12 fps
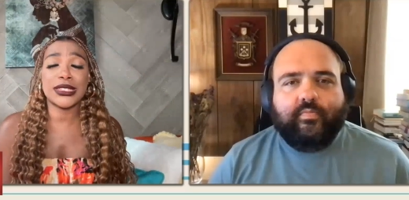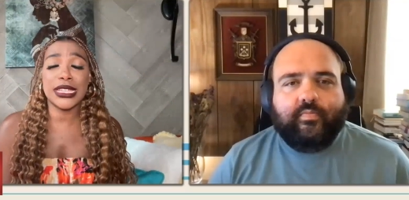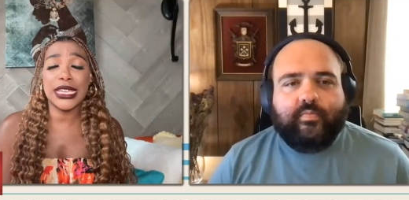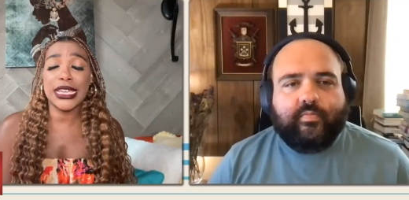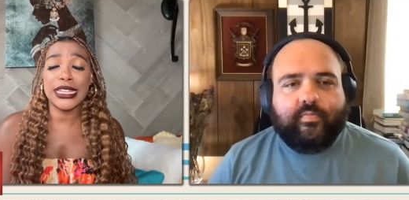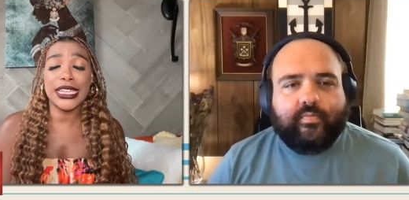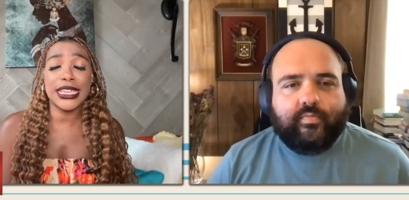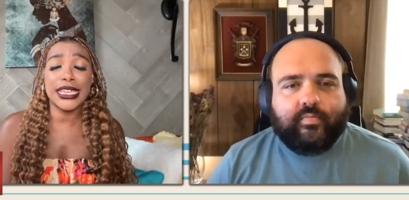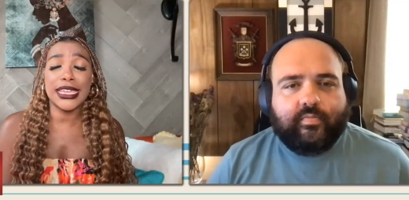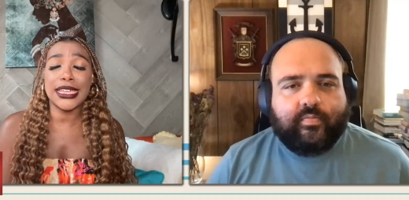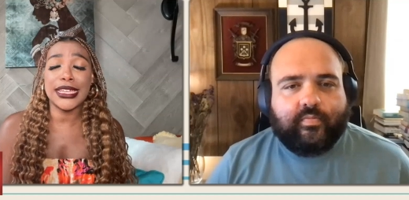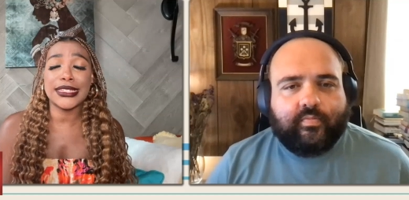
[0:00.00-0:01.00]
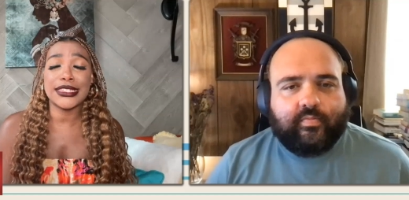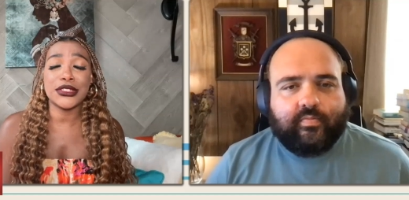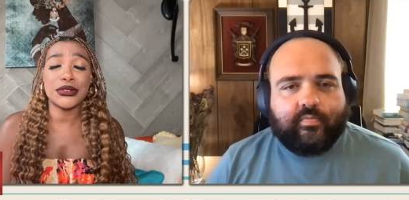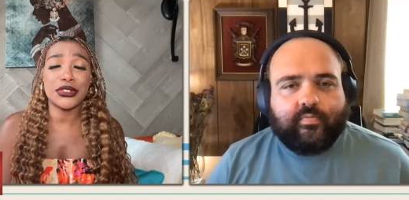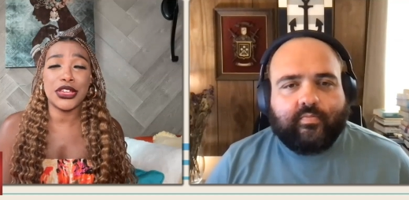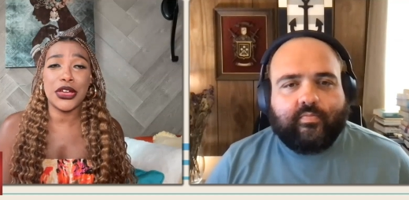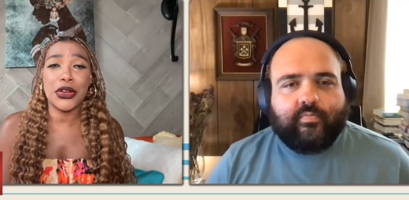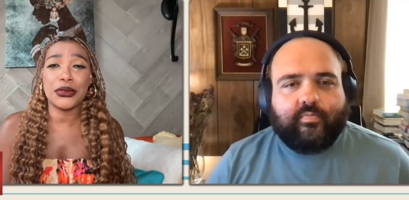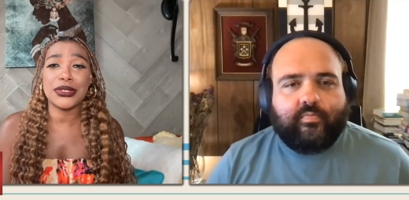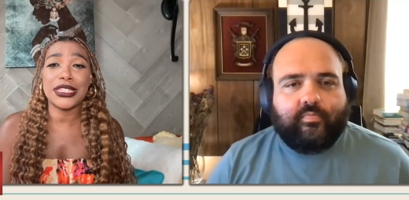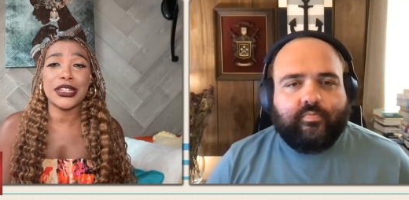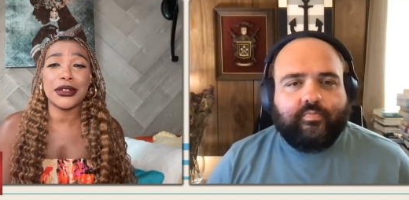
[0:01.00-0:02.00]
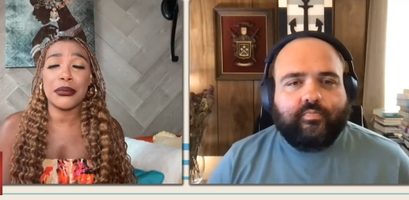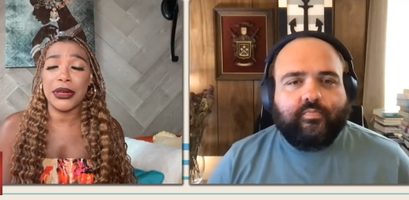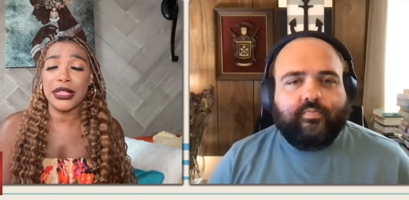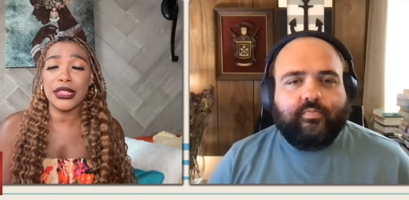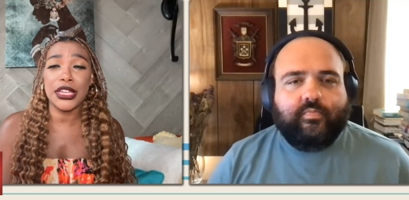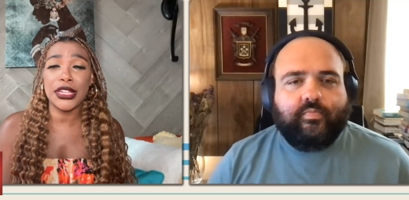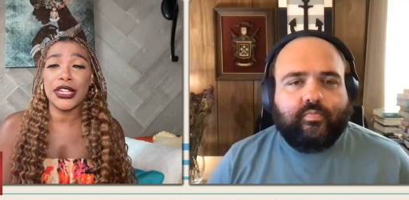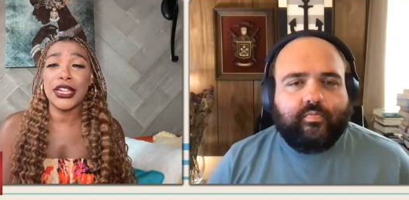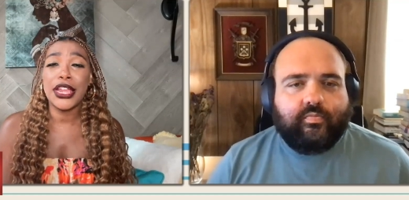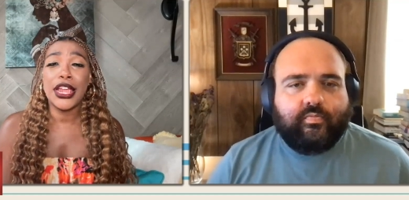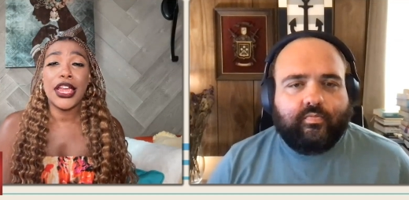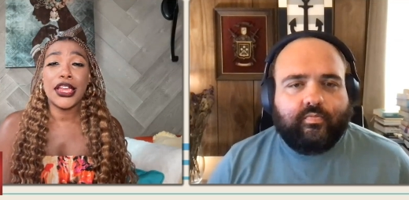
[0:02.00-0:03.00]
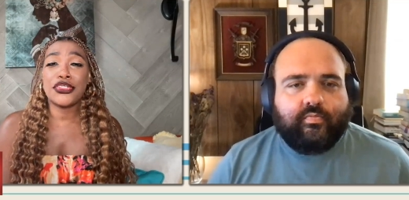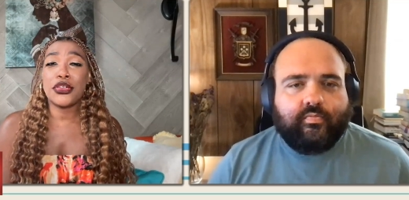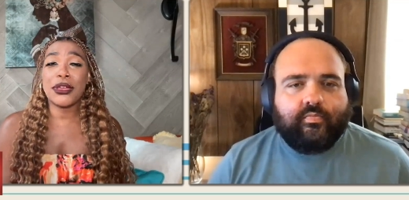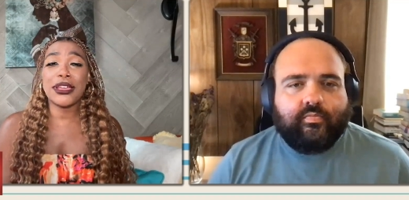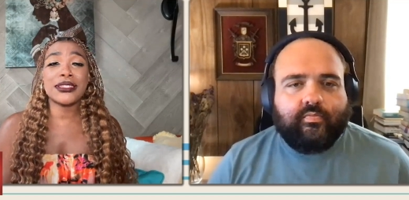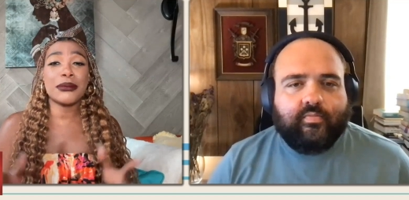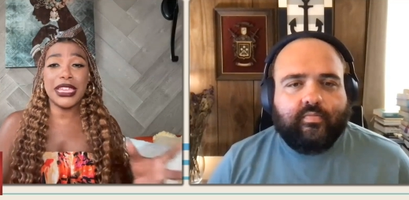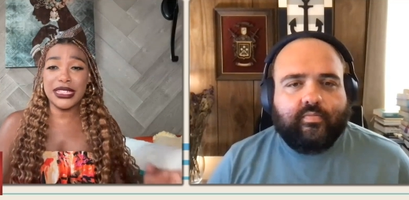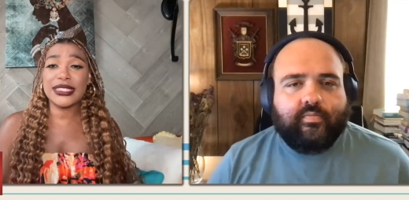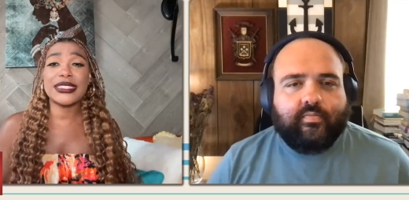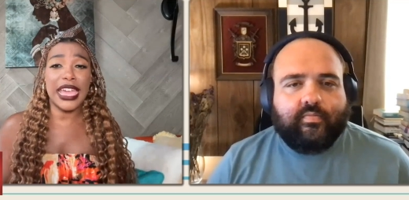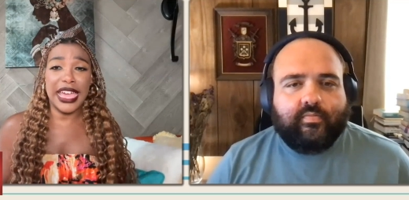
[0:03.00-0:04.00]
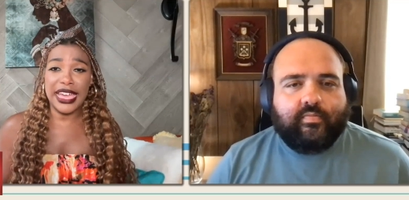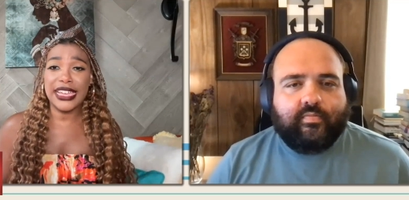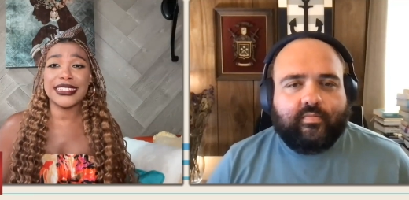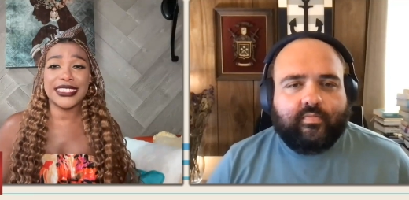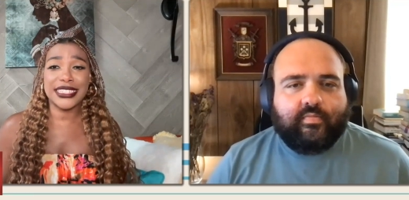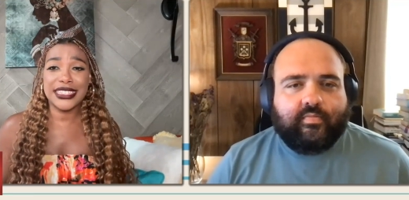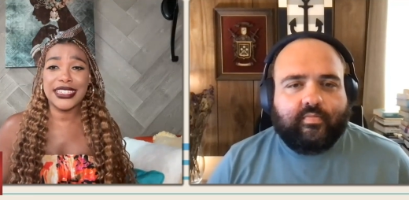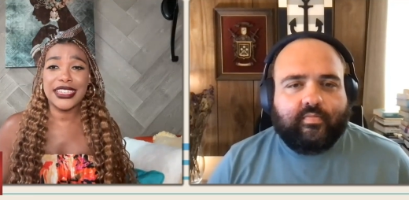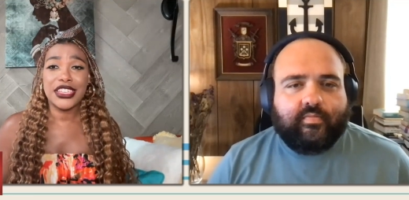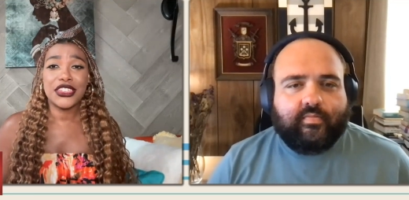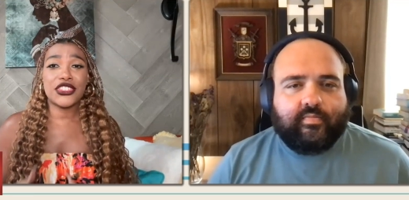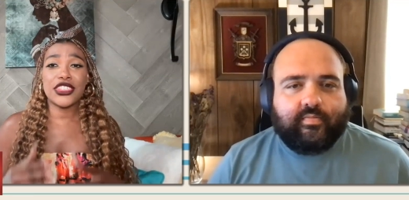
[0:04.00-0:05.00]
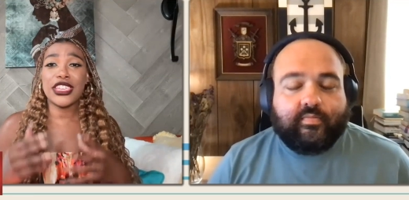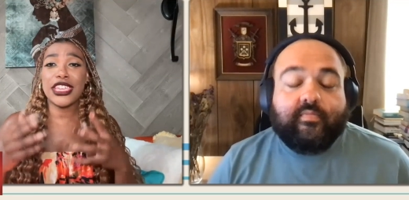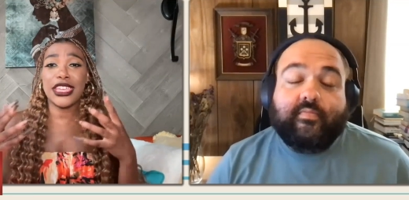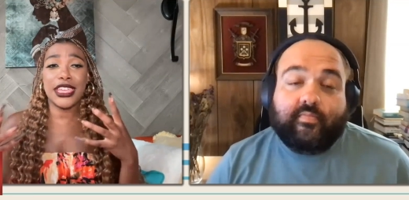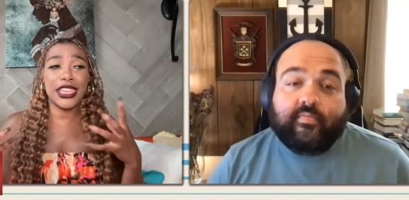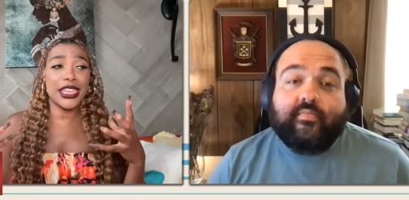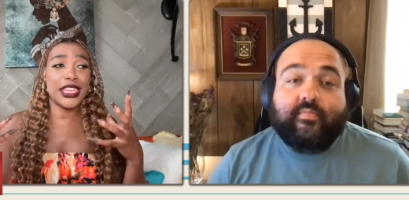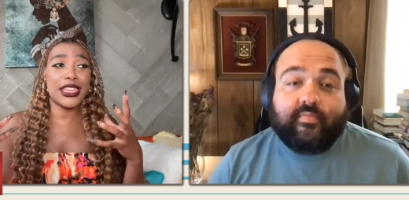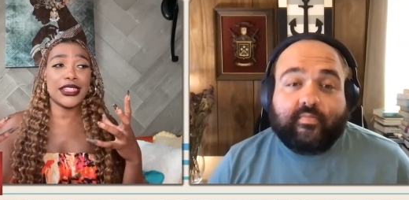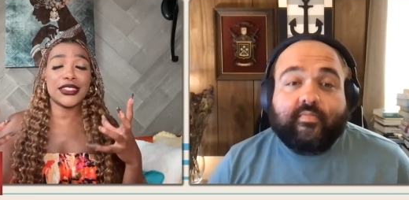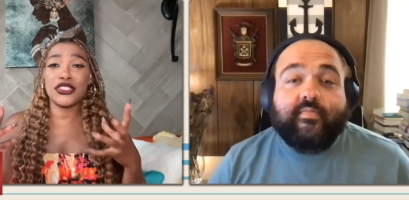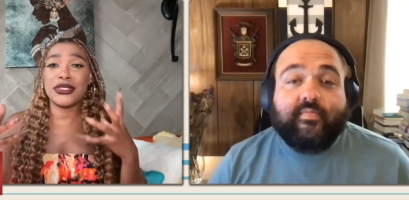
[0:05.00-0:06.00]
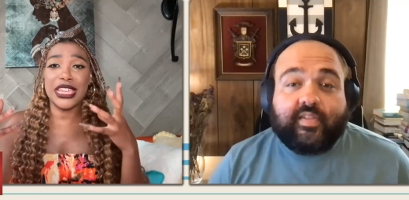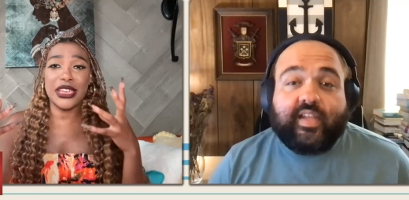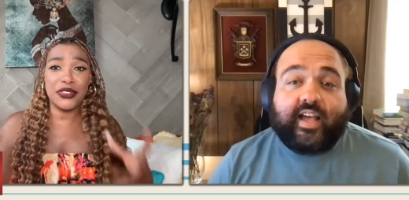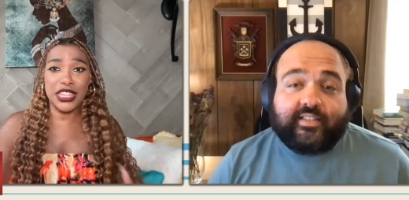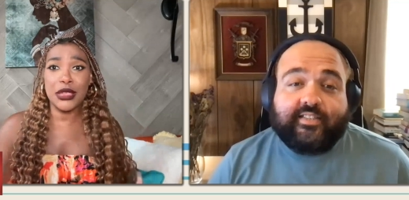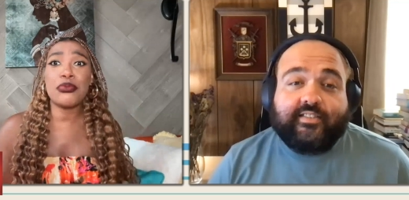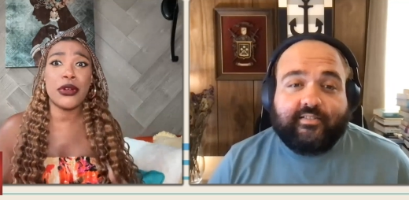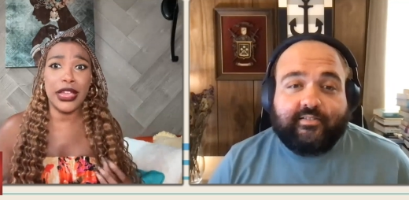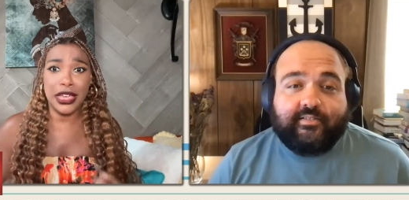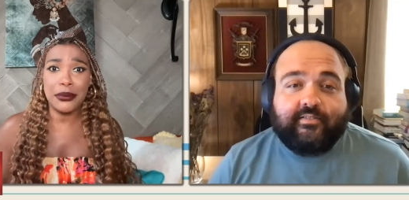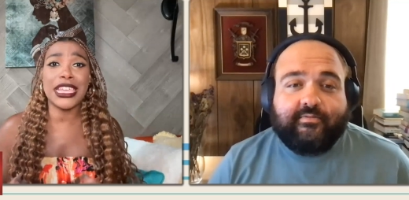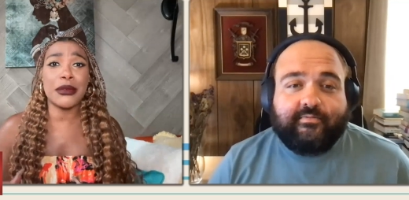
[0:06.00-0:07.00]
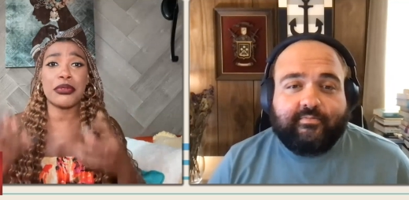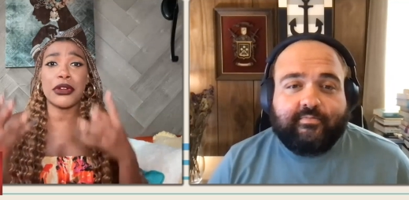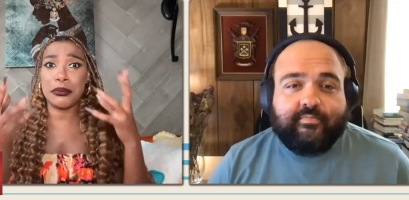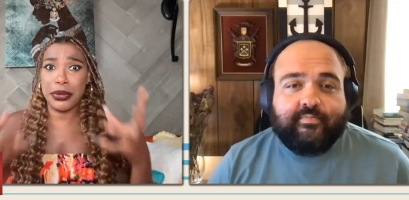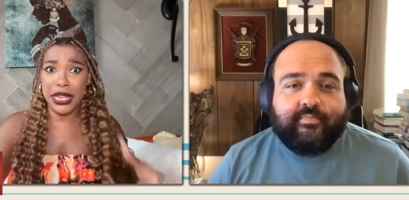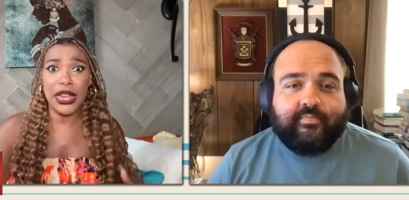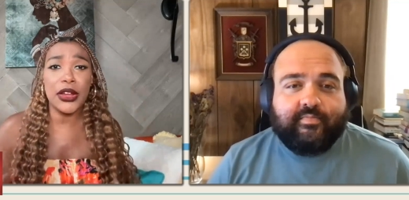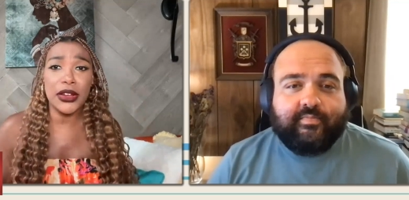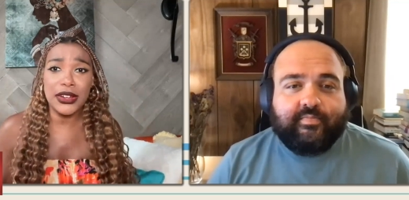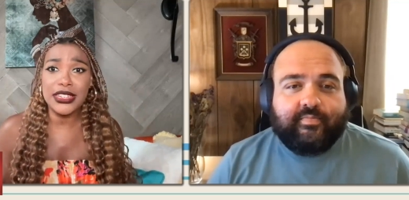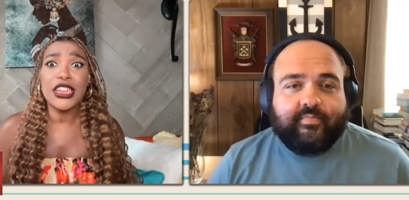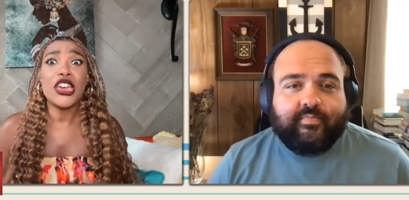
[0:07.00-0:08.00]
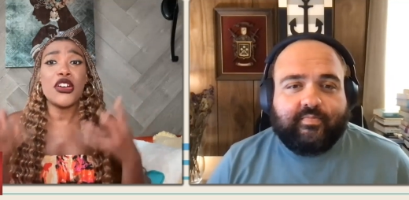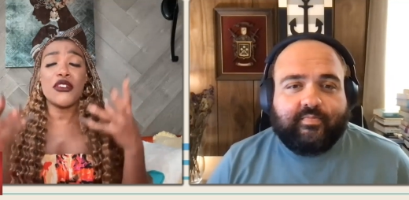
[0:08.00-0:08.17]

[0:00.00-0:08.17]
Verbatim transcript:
Speaker 1: you're saying is, you know, Senator Butler, the resume is stacked. She is definitely yes. prepped and prepared